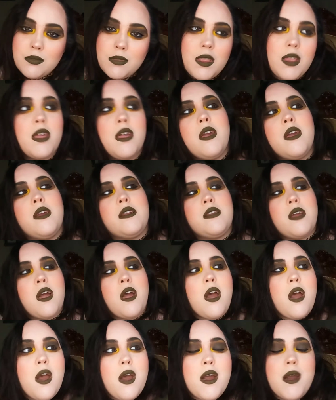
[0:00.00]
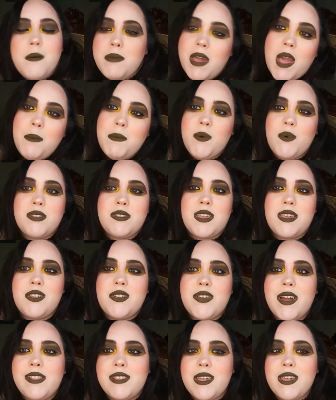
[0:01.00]
And I'm happy with it. You know, I
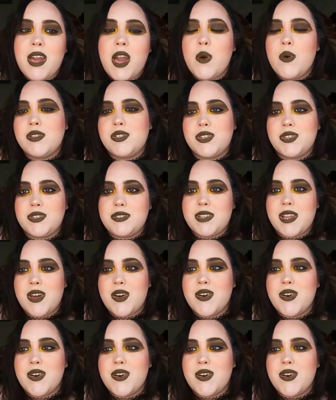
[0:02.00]
like how it turned out.